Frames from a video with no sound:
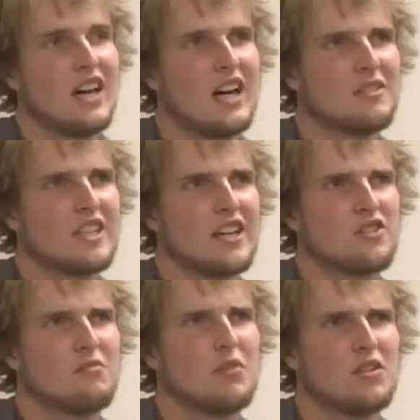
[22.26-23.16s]
I was
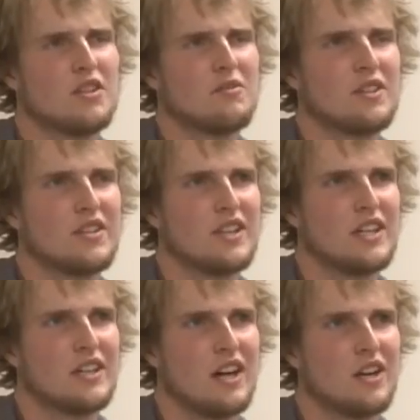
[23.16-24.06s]
actually born with
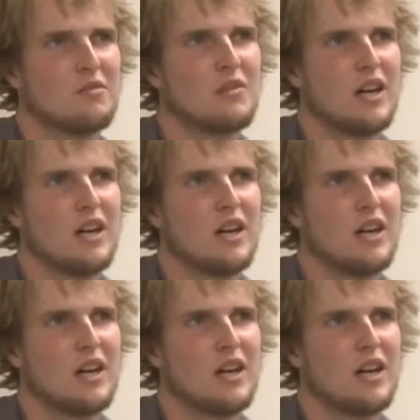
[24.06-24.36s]
uh, heart